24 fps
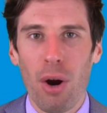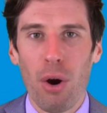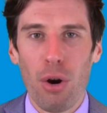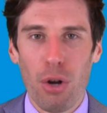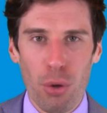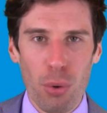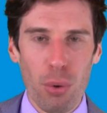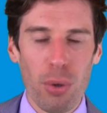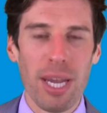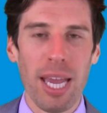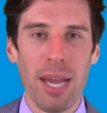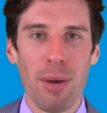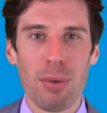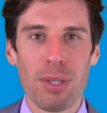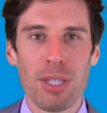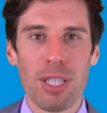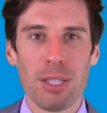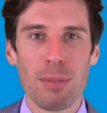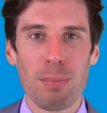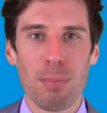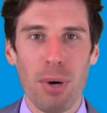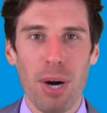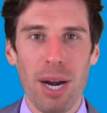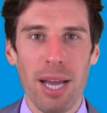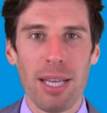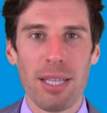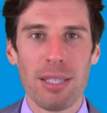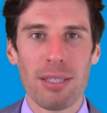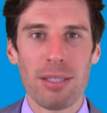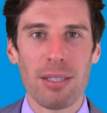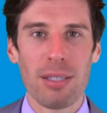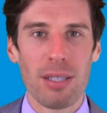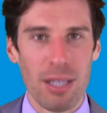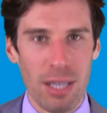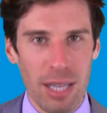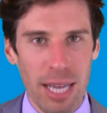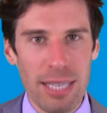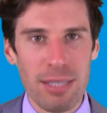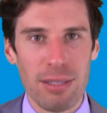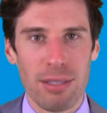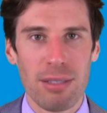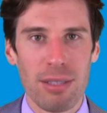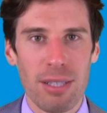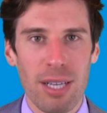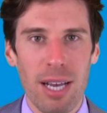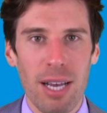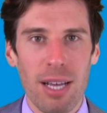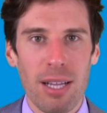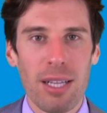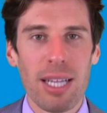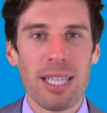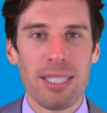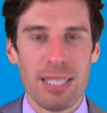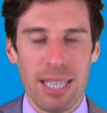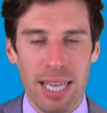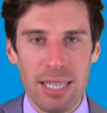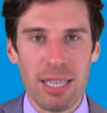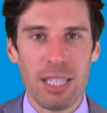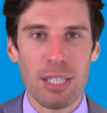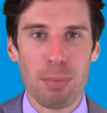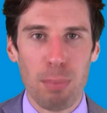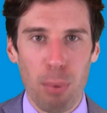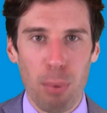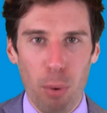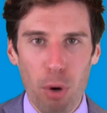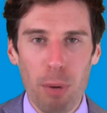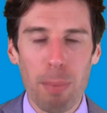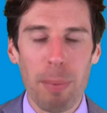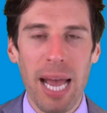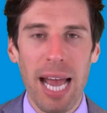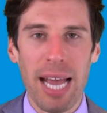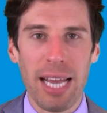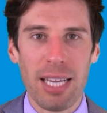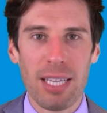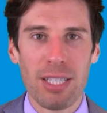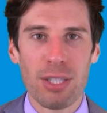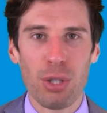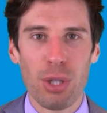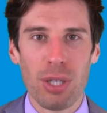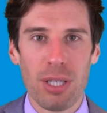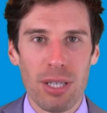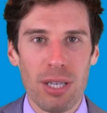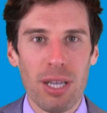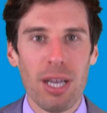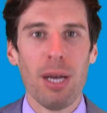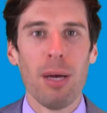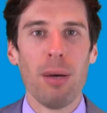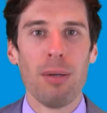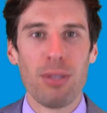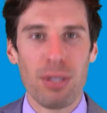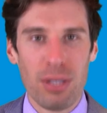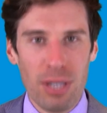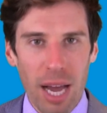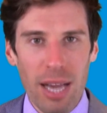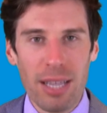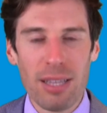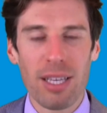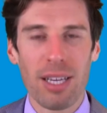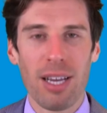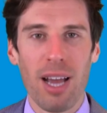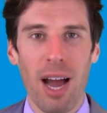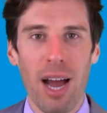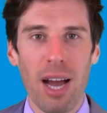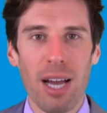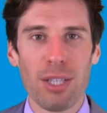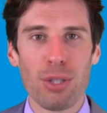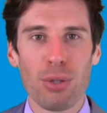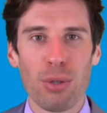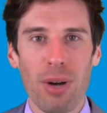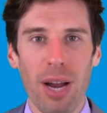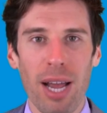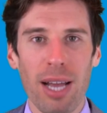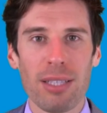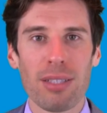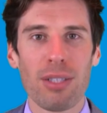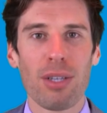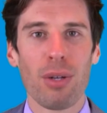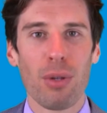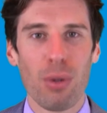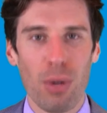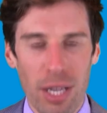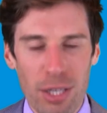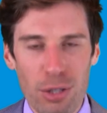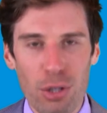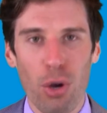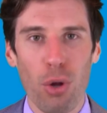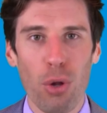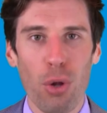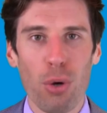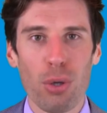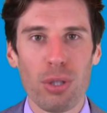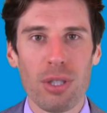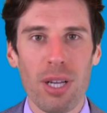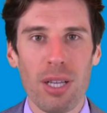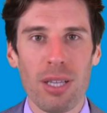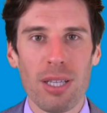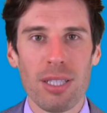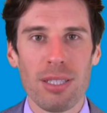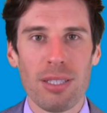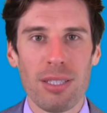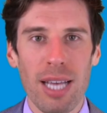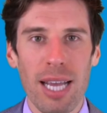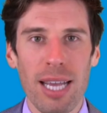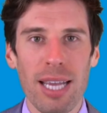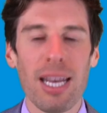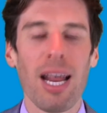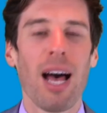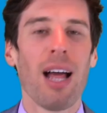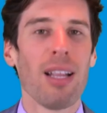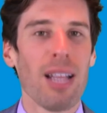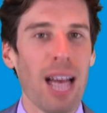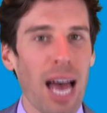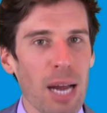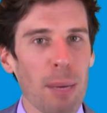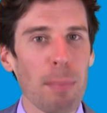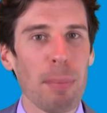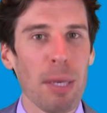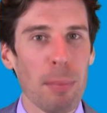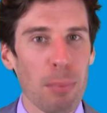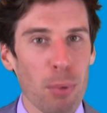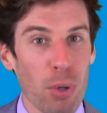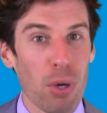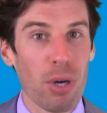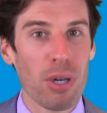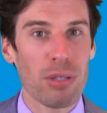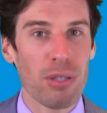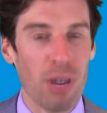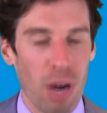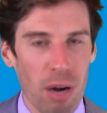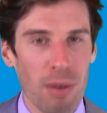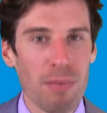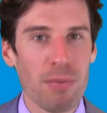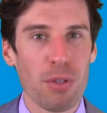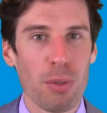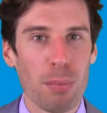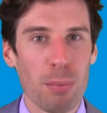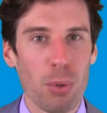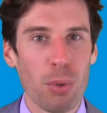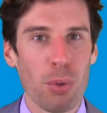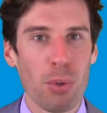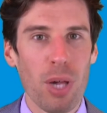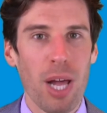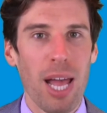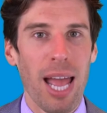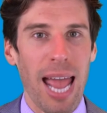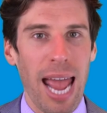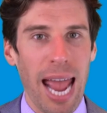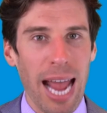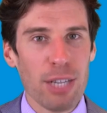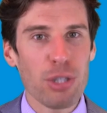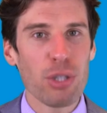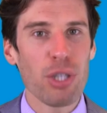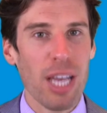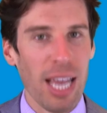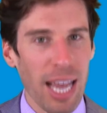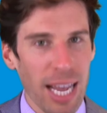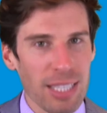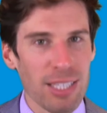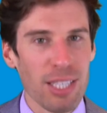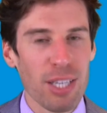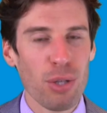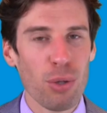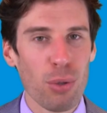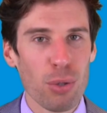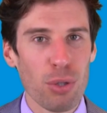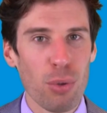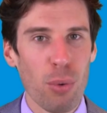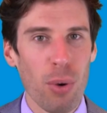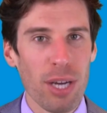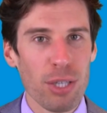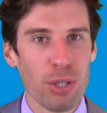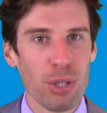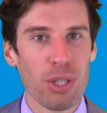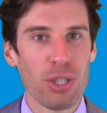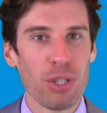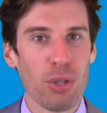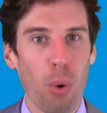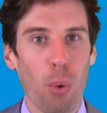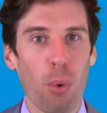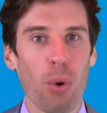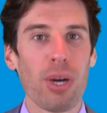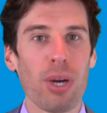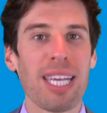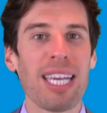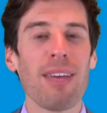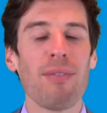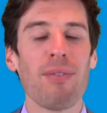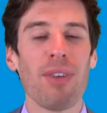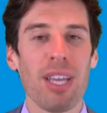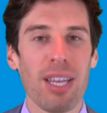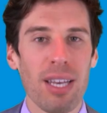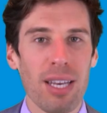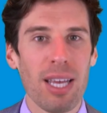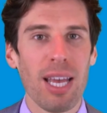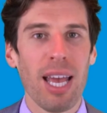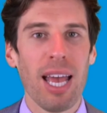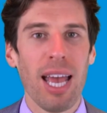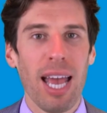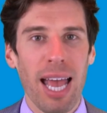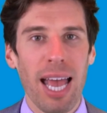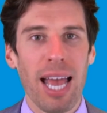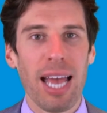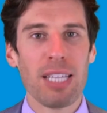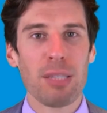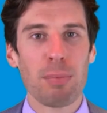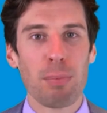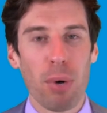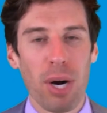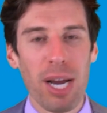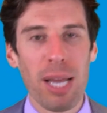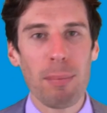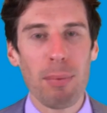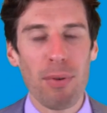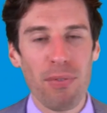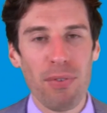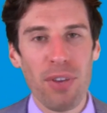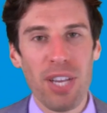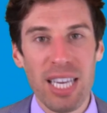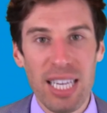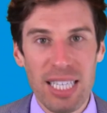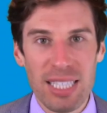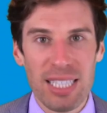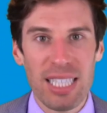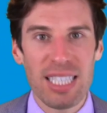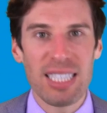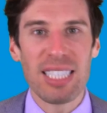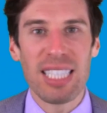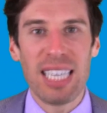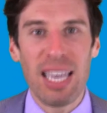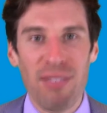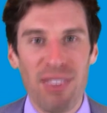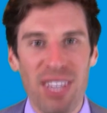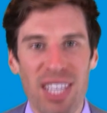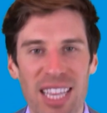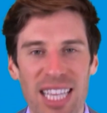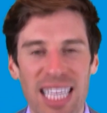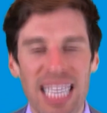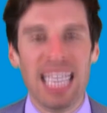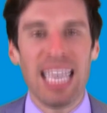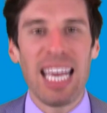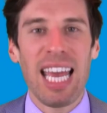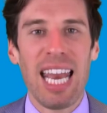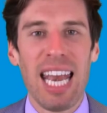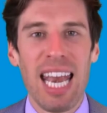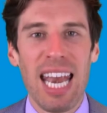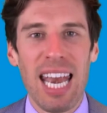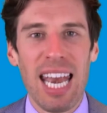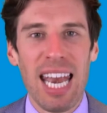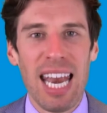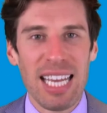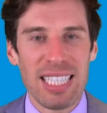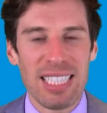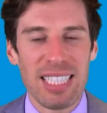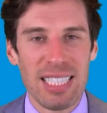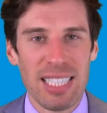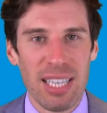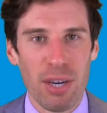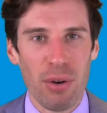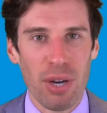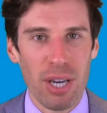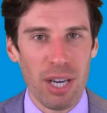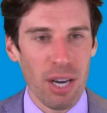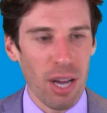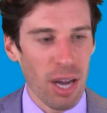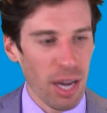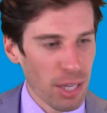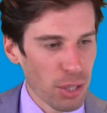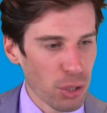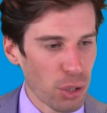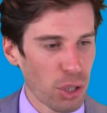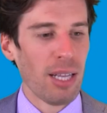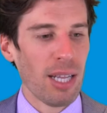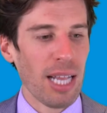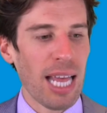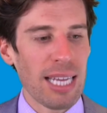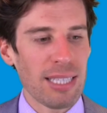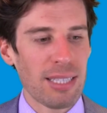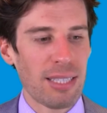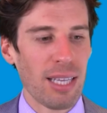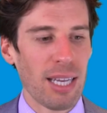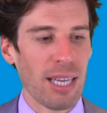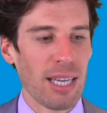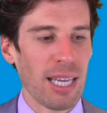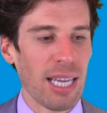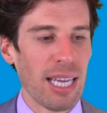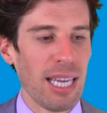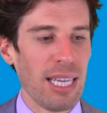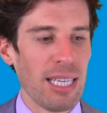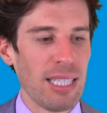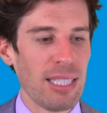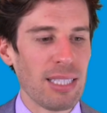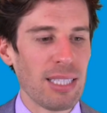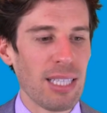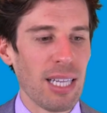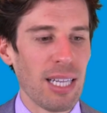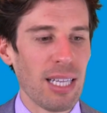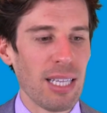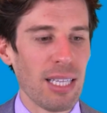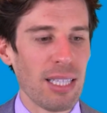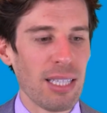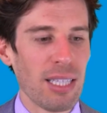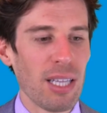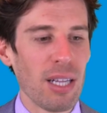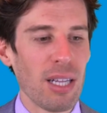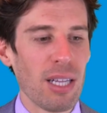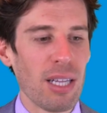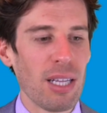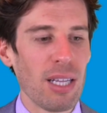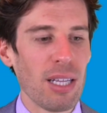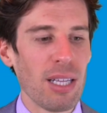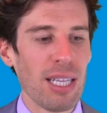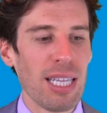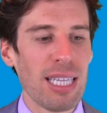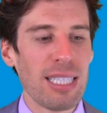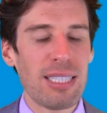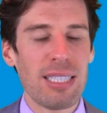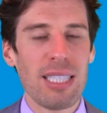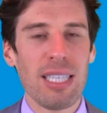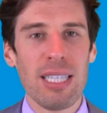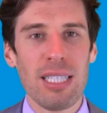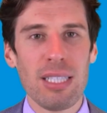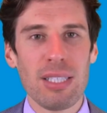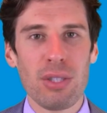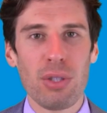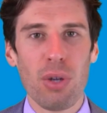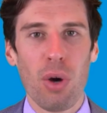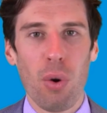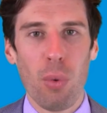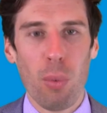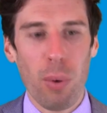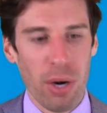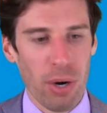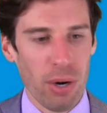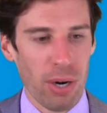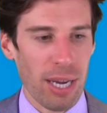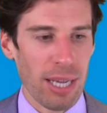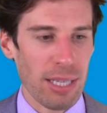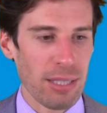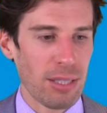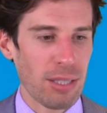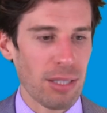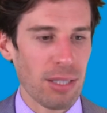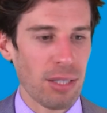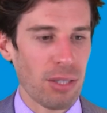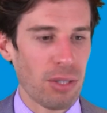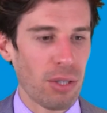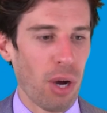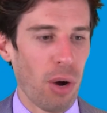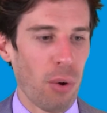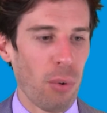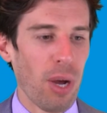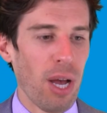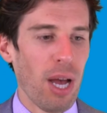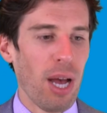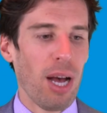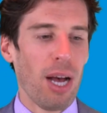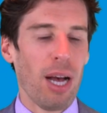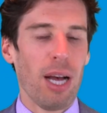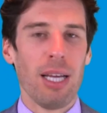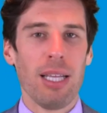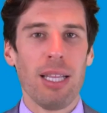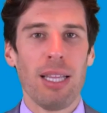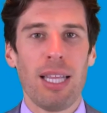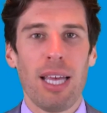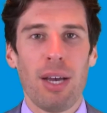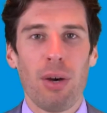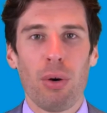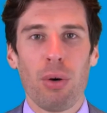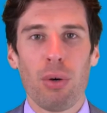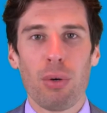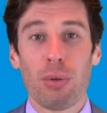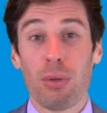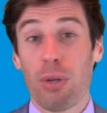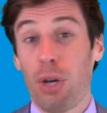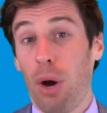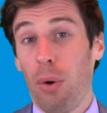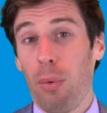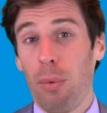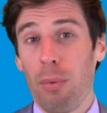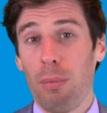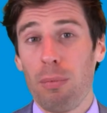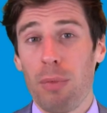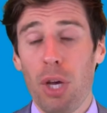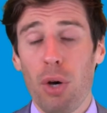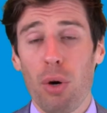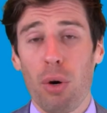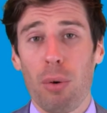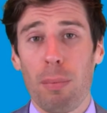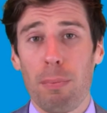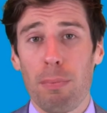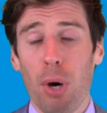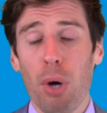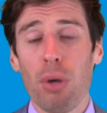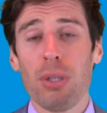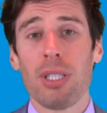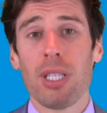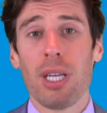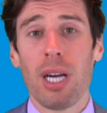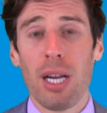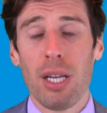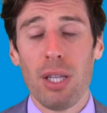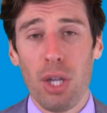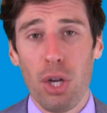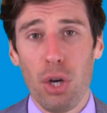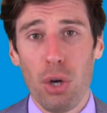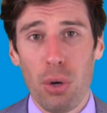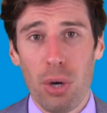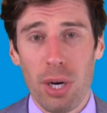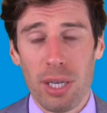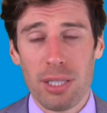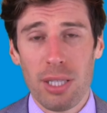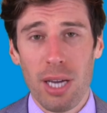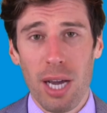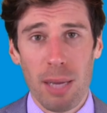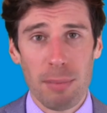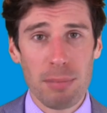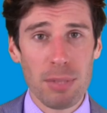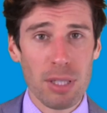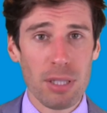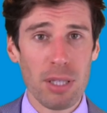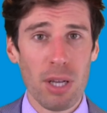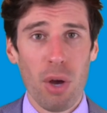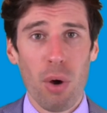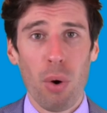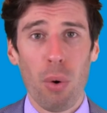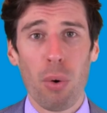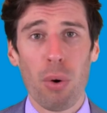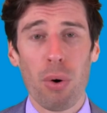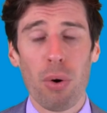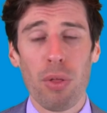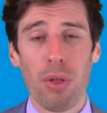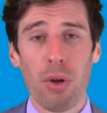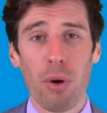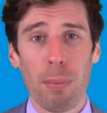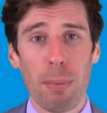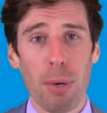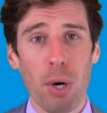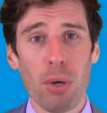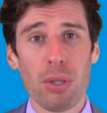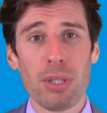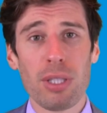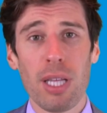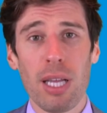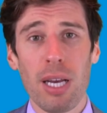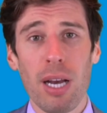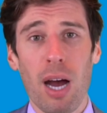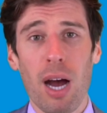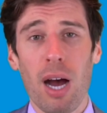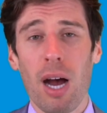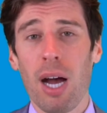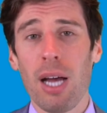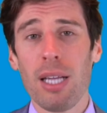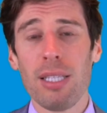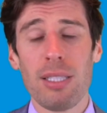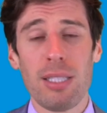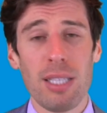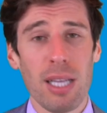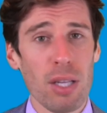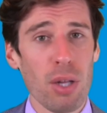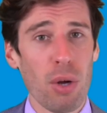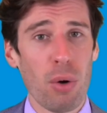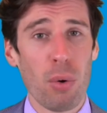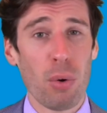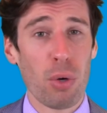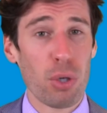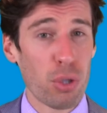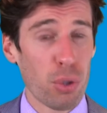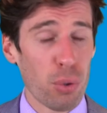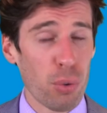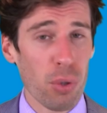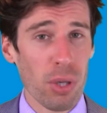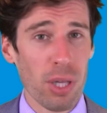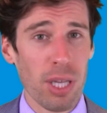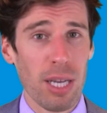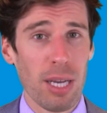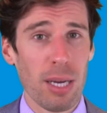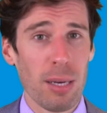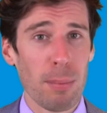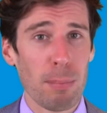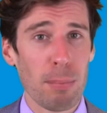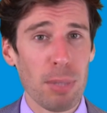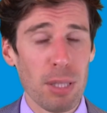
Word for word: Are you okay with this price? Let's let's get this board package in, sign the contract, let's close on this date. A lot of people are uncomfortable actually asking those questions or giving, as Brian Buffini says, giving the necessary nudge. Last thing is the listings awareness. So they'll go they'll post it on the New York Times or they'll post it on Zillow or Trulia.